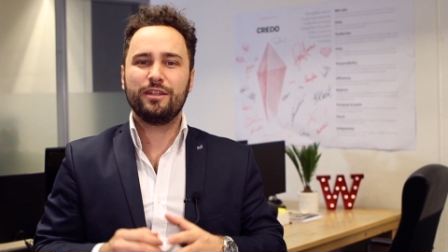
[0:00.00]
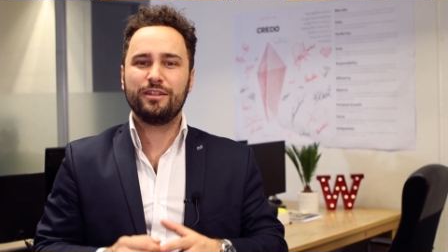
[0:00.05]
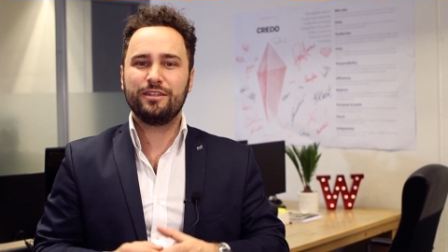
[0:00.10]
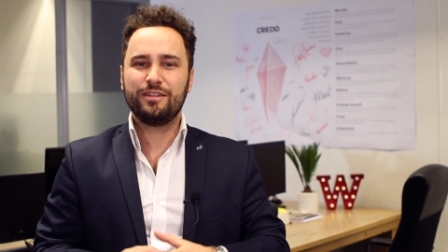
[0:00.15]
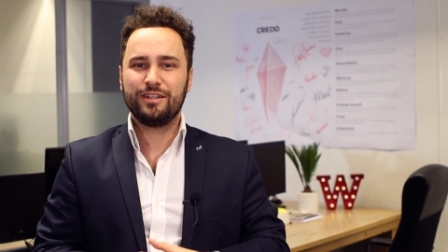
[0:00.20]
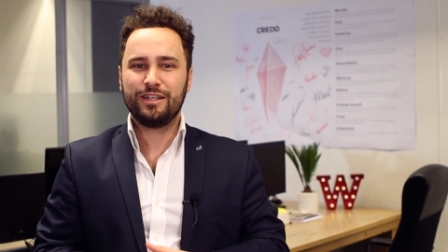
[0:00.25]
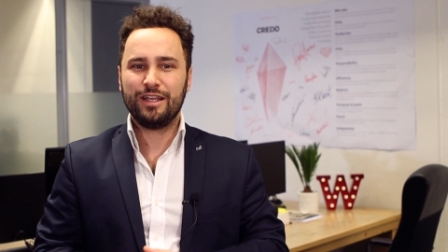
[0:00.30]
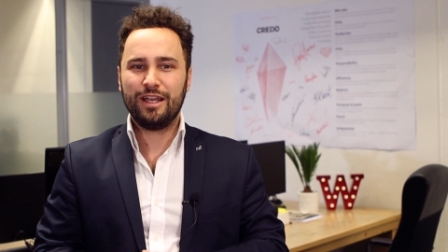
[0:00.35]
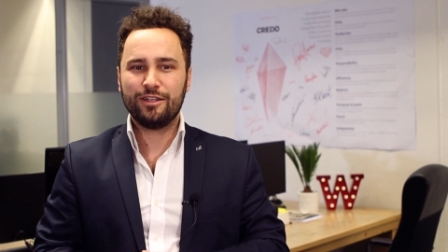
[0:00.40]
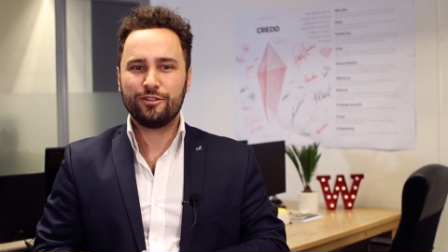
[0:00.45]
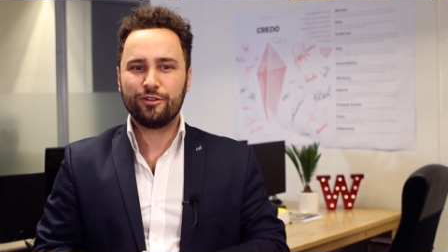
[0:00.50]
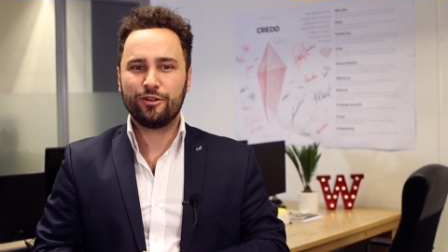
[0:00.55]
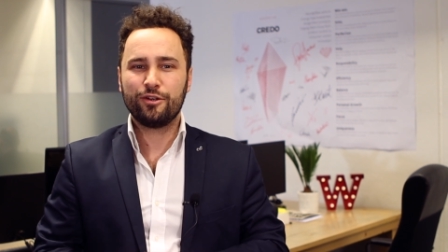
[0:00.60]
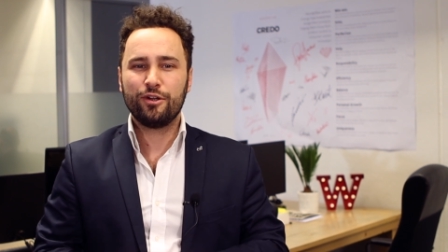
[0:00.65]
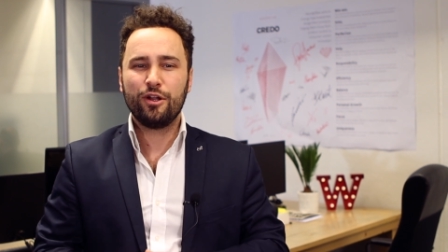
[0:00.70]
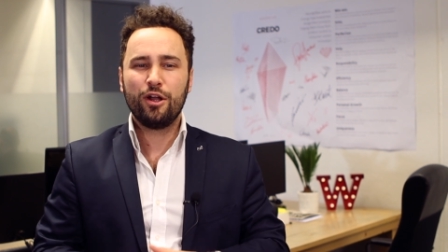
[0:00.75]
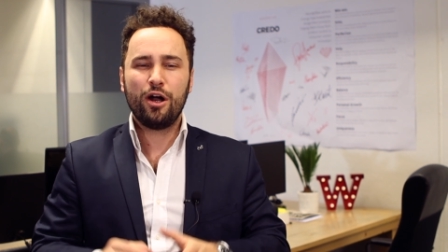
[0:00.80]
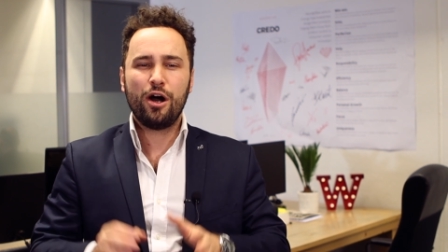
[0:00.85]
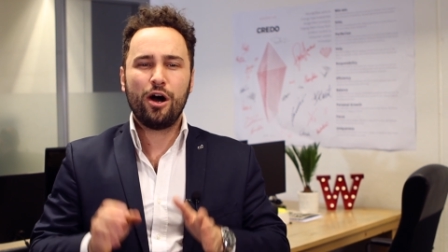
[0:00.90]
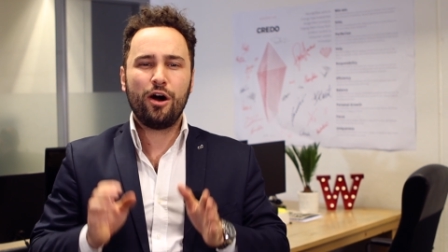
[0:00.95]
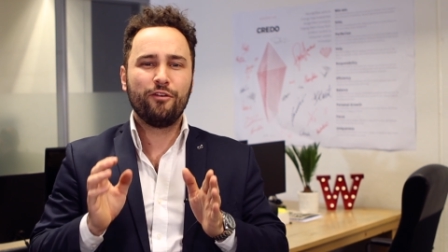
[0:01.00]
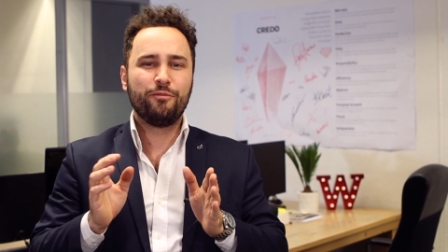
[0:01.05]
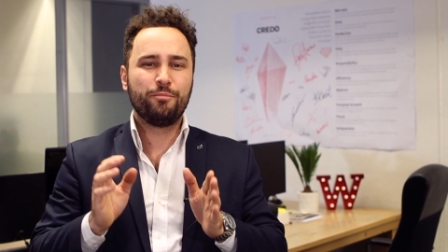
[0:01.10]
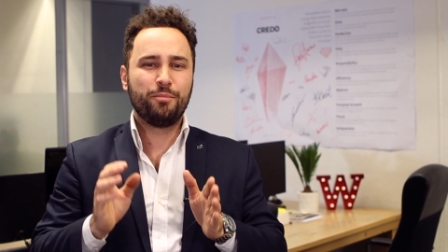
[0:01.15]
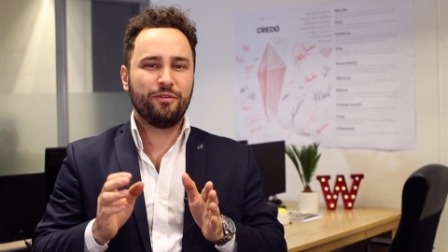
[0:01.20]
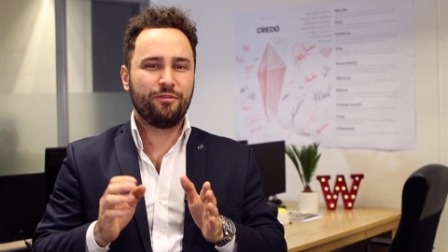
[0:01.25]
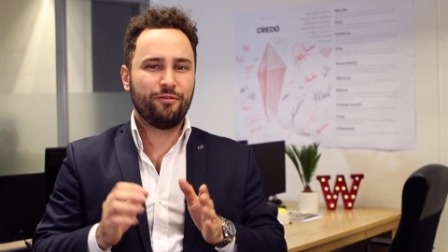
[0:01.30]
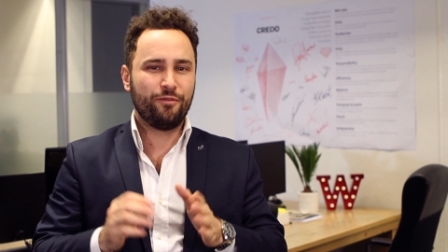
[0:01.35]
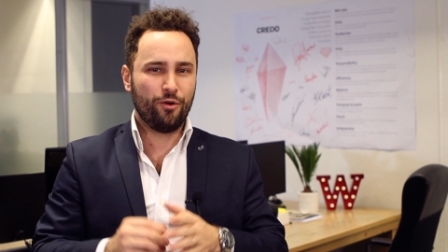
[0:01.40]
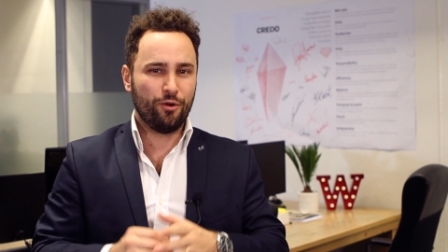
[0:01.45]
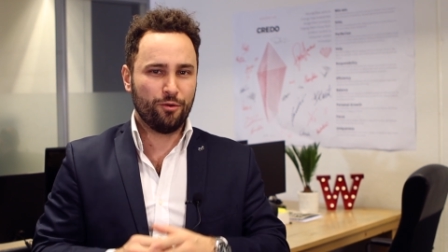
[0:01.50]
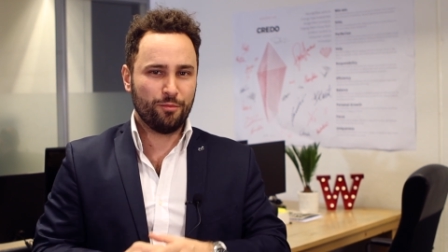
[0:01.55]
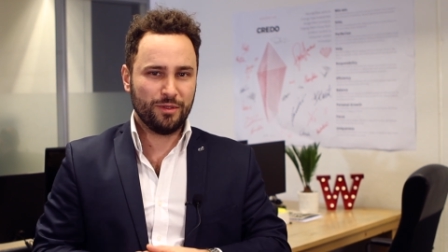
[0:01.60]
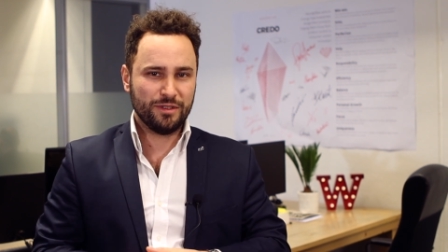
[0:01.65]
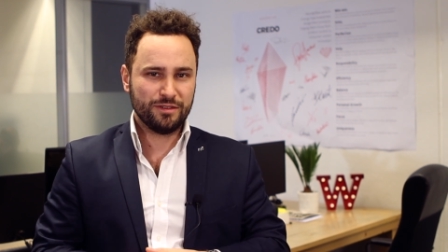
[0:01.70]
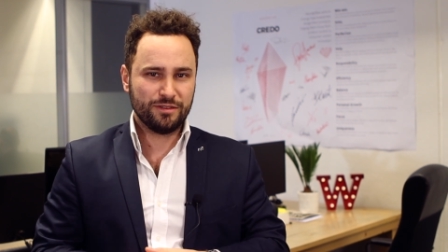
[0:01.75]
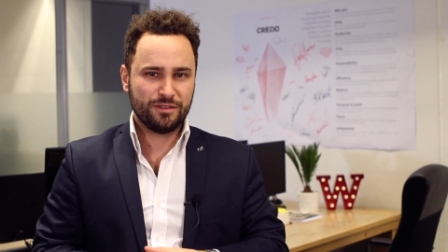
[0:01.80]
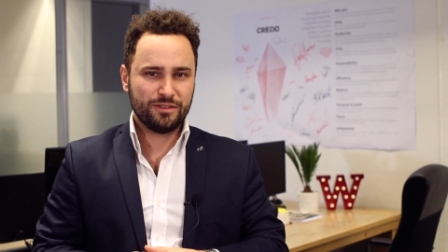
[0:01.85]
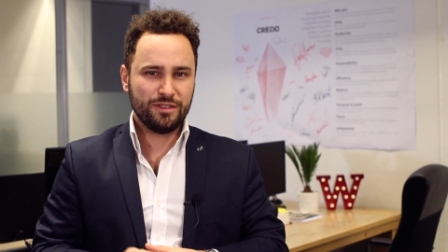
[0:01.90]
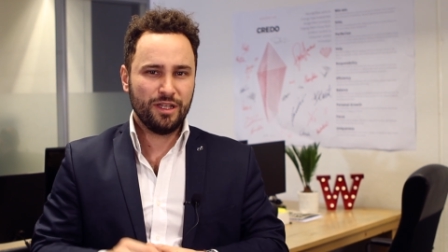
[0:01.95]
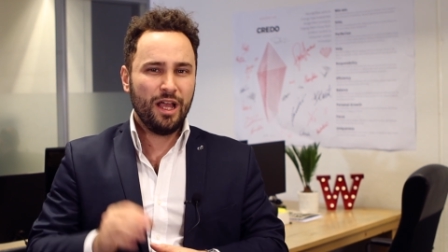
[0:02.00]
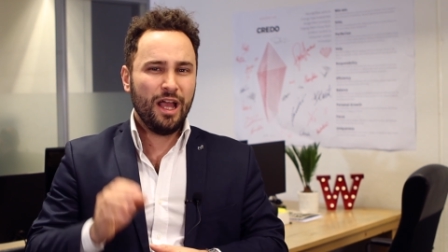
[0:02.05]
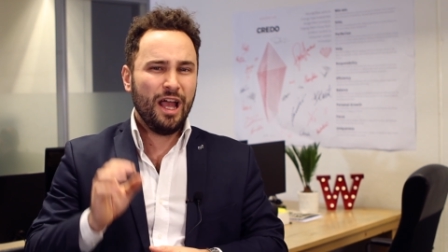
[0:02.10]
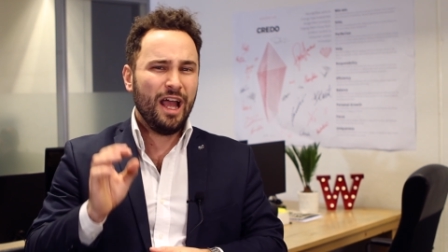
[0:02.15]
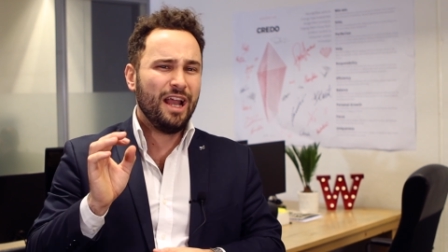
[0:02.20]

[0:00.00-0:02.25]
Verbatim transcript: indicator of performance,